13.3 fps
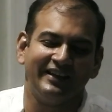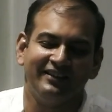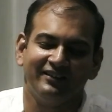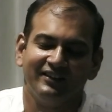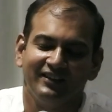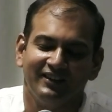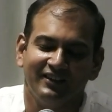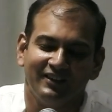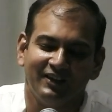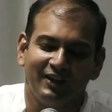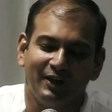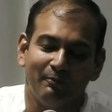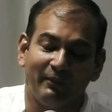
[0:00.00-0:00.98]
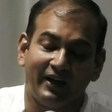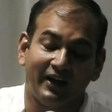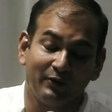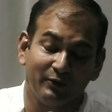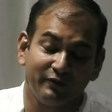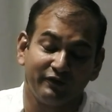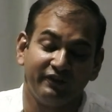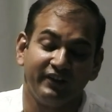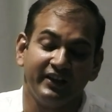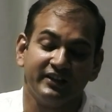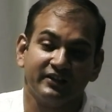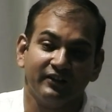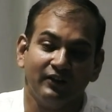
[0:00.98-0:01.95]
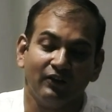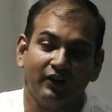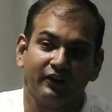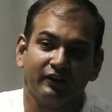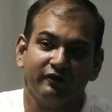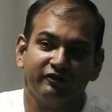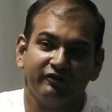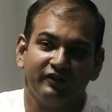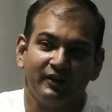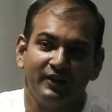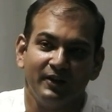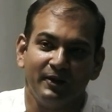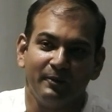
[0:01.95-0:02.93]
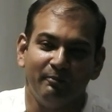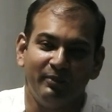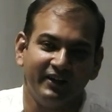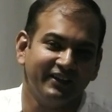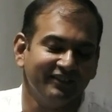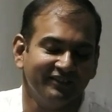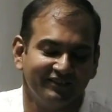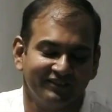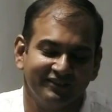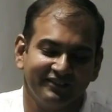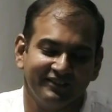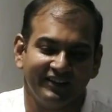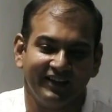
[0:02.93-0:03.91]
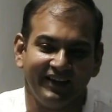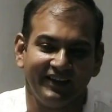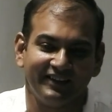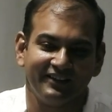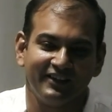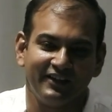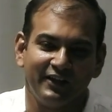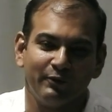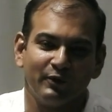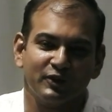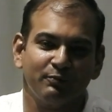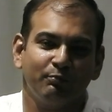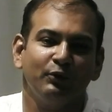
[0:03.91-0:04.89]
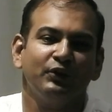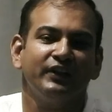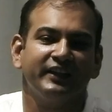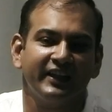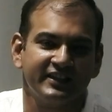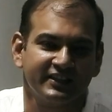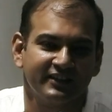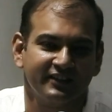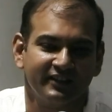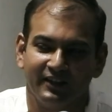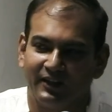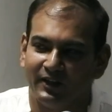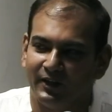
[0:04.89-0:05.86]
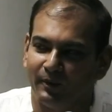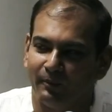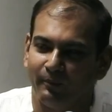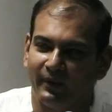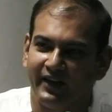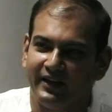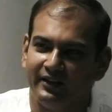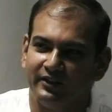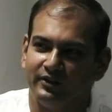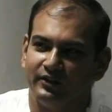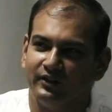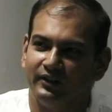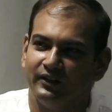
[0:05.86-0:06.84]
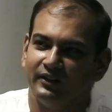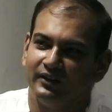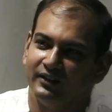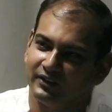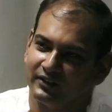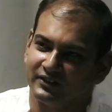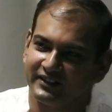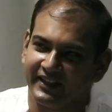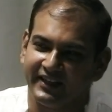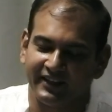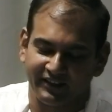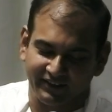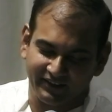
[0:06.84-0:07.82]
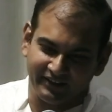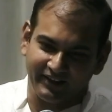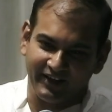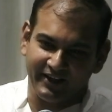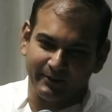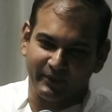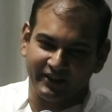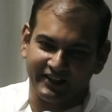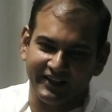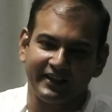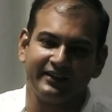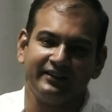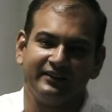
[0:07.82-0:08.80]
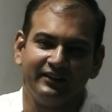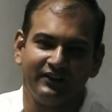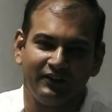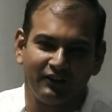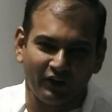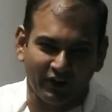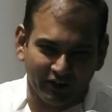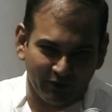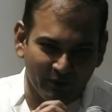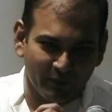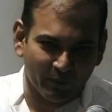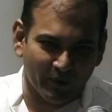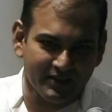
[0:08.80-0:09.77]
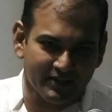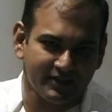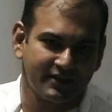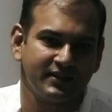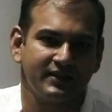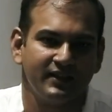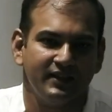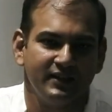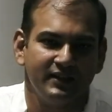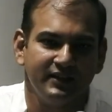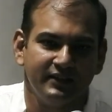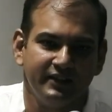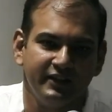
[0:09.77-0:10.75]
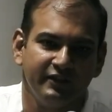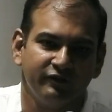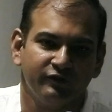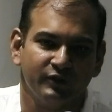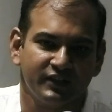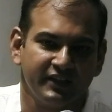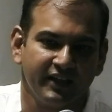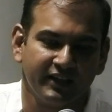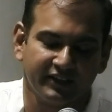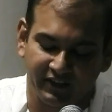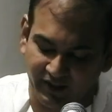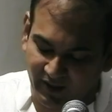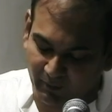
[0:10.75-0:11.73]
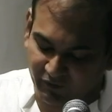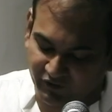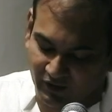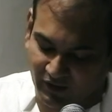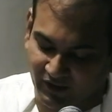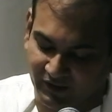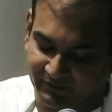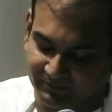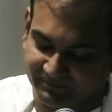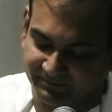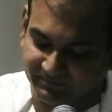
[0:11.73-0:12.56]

and a man who faced a lot of burden, right? He was put to test by Satan, right? But yet, not even once did he forsake the name of the Lord.